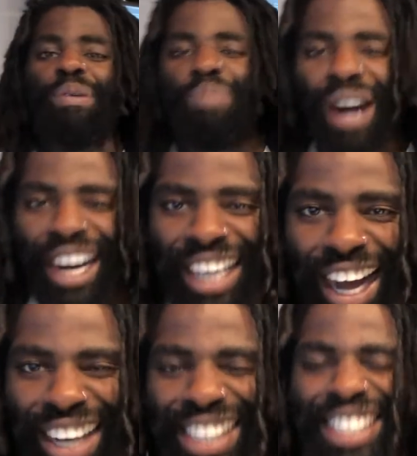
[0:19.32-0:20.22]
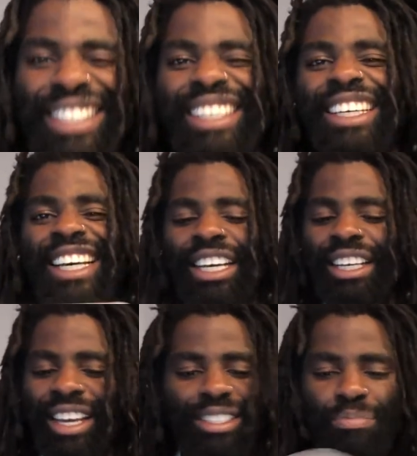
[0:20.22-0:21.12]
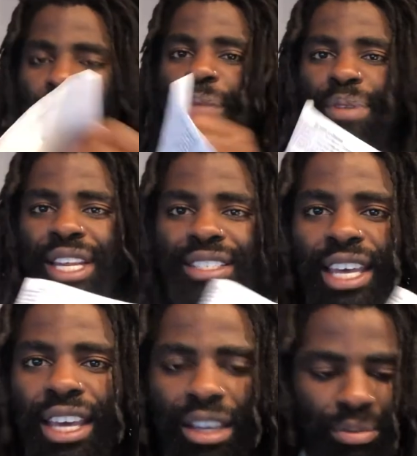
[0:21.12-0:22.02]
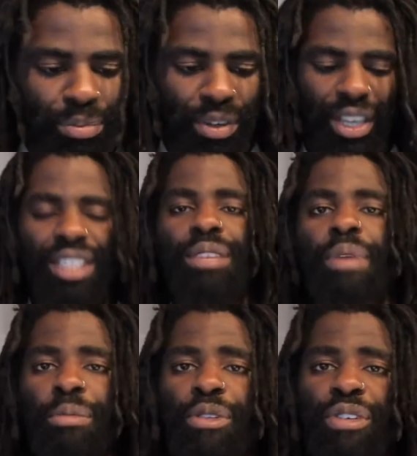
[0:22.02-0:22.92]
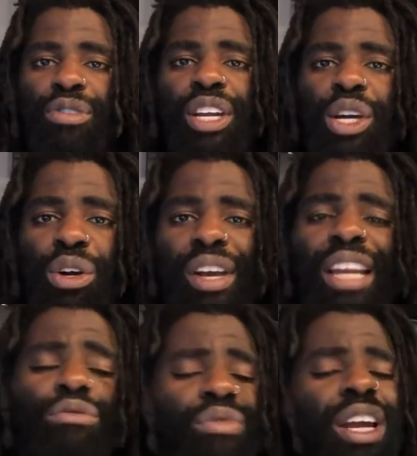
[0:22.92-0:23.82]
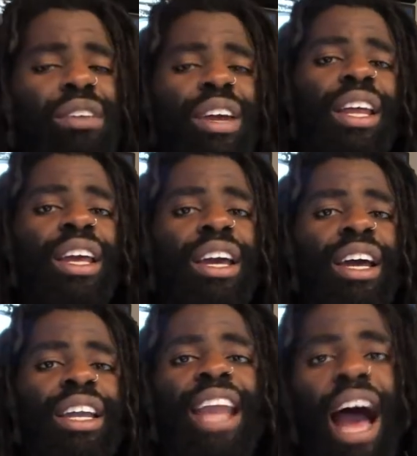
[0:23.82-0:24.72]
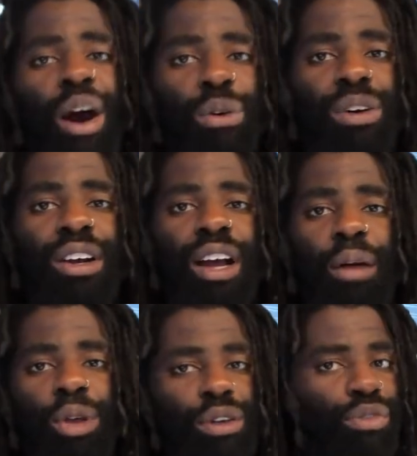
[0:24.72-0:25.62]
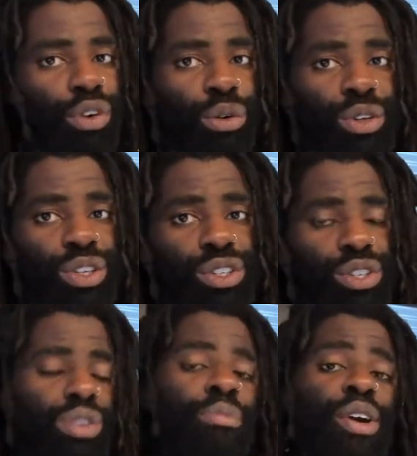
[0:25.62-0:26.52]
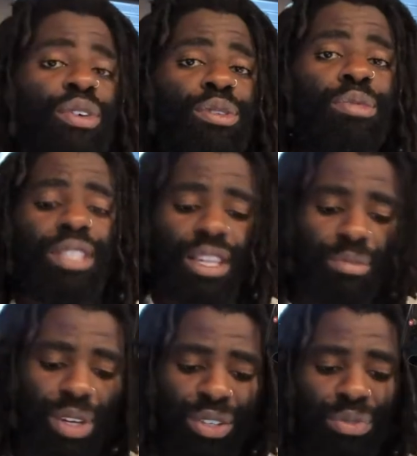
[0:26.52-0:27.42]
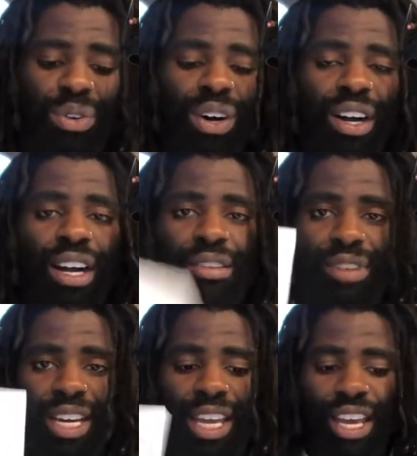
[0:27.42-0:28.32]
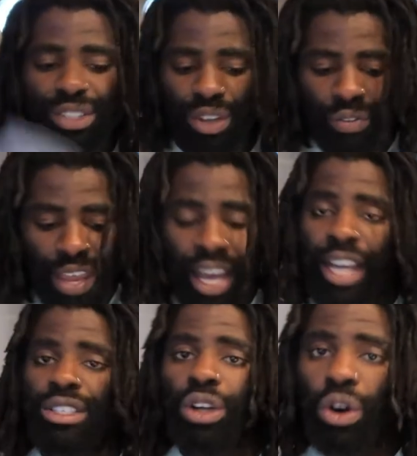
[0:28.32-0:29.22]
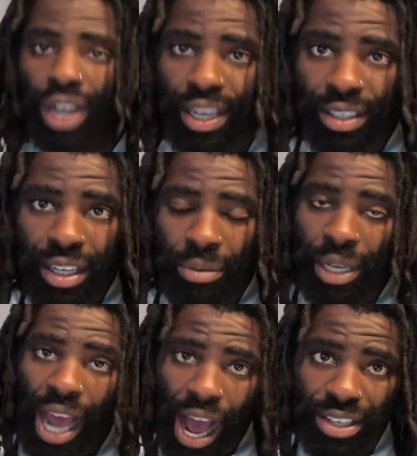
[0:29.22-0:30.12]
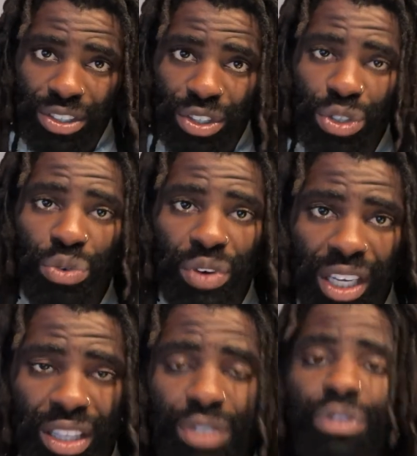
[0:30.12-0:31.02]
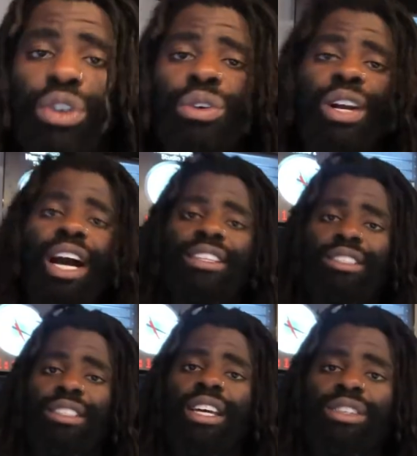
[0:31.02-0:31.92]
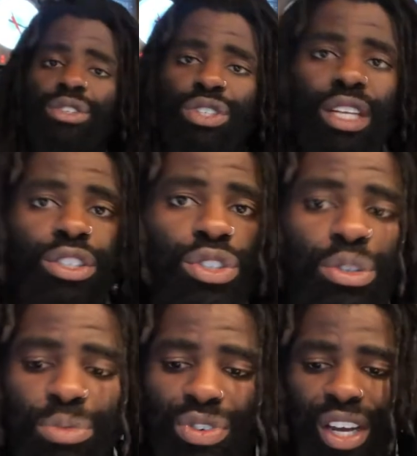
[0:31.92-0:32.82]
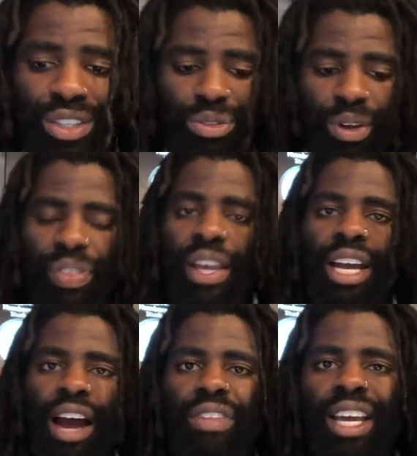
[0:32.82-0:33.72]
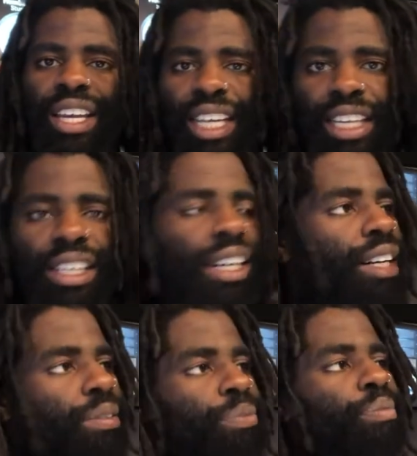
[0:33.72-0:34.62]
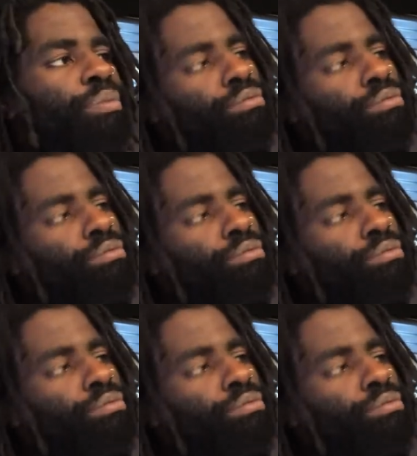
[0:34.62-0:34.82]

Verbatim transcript: paper, but I can't because it's, it's paper and it's ink. But it did make me feel really hungry, and I'm really, really now I'm looking forward to my Christmas dinner because of what I've read in here. So it's an honor being asked to read this for you guys today. So shall I just jump straight into it? I think I need, um,